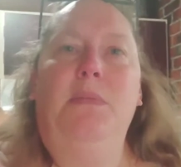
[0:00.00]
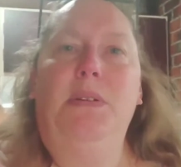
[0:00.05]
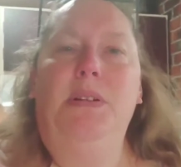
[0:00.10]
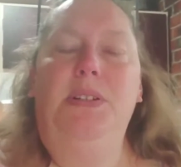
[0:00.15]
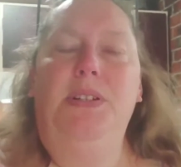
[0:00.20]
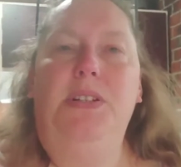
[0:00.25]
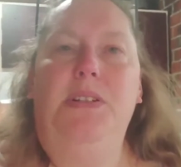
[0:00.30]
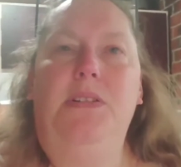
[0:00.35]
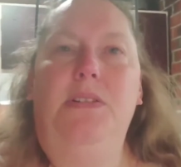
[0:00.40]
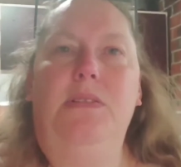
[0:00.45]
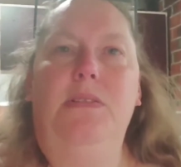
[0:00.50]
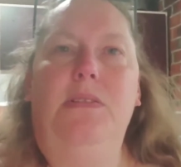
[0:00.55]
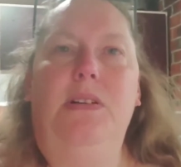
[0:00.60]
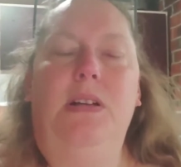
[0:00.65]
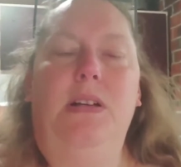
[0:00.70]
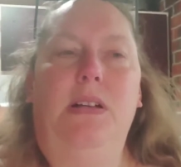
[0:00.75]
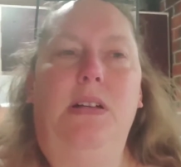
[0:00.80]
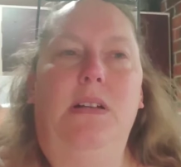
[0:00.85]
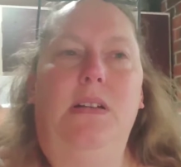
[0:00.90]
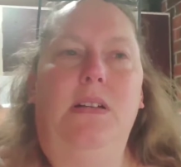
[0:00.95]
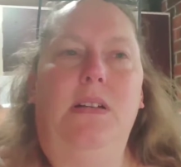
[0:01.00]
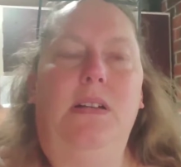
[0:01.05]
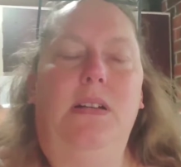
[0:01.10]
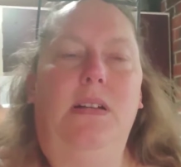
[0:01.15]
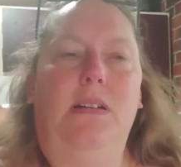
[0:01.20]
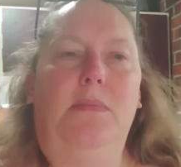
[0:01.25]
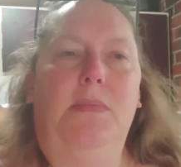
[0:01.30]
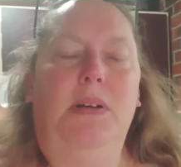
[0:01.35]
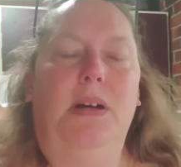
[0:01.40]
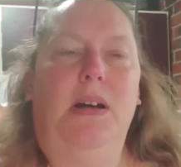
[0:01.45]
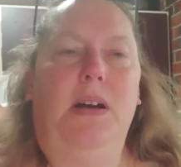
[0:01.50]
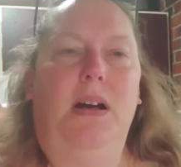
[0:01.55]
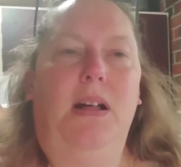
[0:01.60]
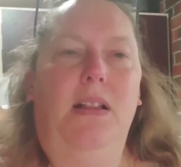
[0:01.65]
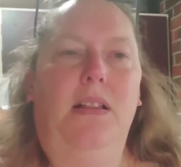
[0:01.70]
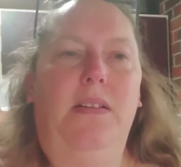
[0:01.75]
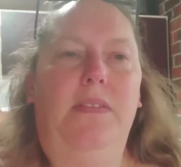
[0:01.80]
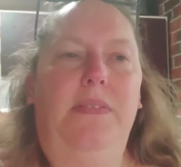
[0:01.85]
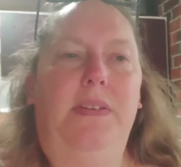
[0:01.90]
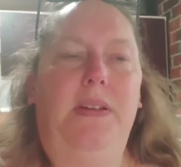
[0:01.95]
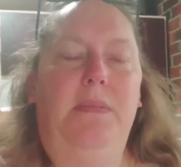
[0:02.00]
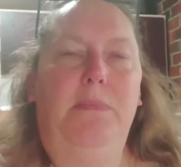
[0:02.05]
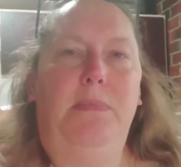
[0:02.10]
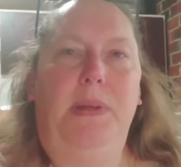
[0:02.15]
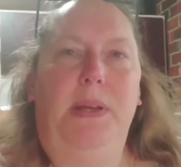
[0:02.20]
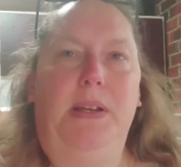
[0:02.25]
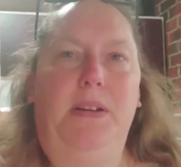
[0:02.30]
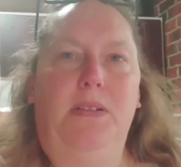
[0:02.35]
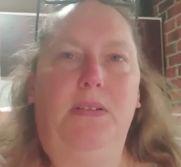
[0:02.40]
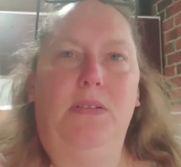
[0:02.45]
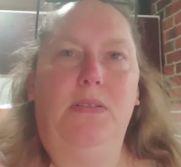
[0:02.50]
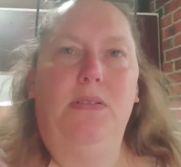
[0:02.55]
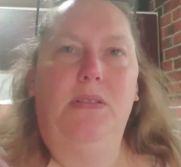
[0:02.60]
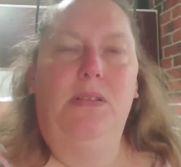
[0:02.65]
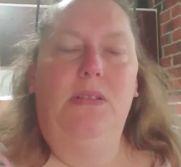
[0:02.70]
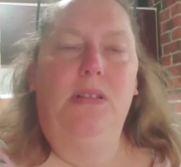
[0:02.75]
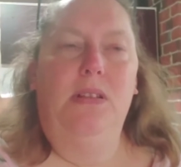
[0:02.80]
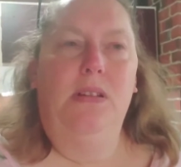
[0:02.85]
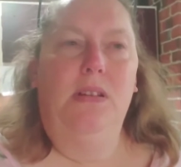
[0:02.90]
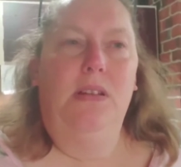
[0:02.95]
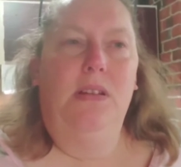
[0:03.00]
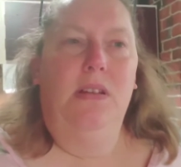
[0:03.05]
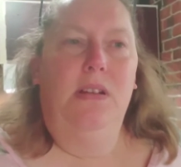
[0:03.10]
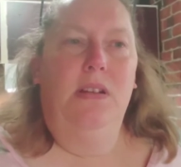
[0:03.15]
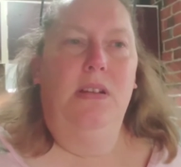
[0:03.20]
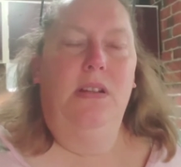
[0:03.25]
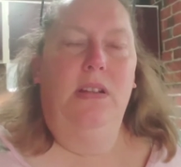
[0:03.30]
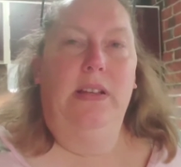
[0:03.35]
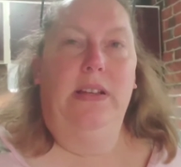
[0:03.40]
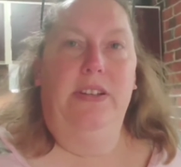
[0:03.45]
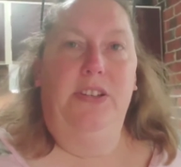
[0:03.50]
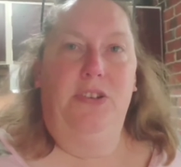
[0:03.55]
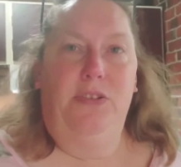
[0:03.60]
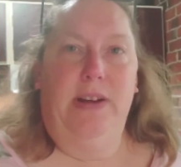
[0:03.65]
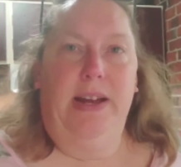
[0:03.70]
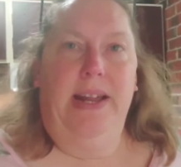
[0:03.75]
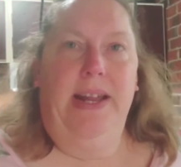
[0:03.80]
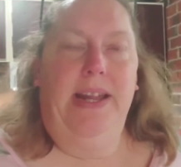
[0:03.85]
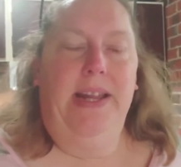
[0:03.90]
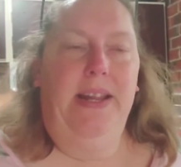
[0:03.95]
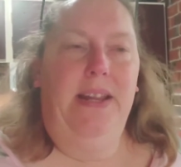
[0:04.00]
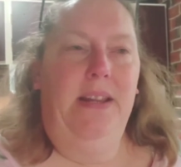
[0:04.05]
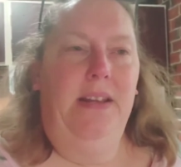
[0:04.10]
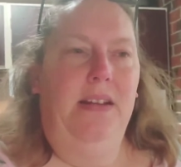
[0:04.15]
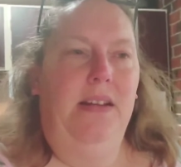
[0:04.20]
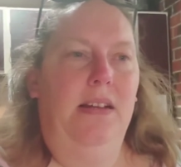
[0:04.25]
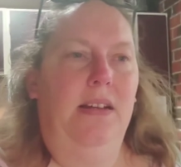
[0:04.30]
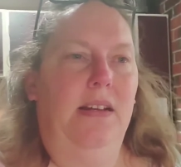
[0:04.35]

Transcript: I'm gonna do olive and pickles, like a tray.